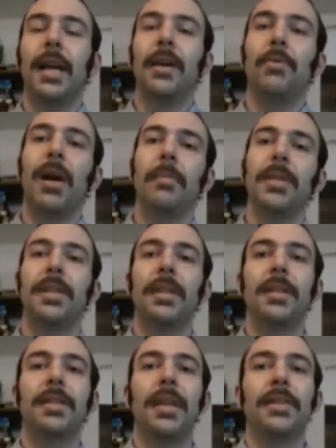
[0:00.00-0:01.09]
and
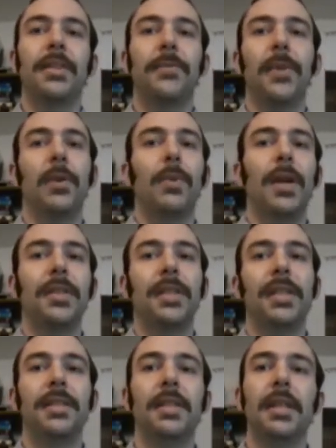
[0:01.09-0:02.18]
Robinson says his farewell to
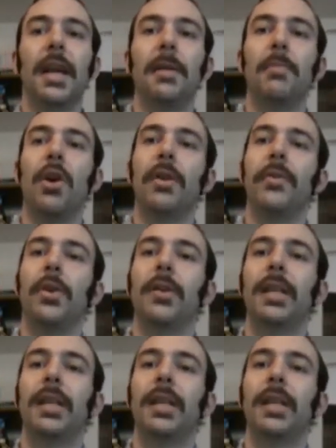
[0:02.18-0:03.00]
DC and Marvel,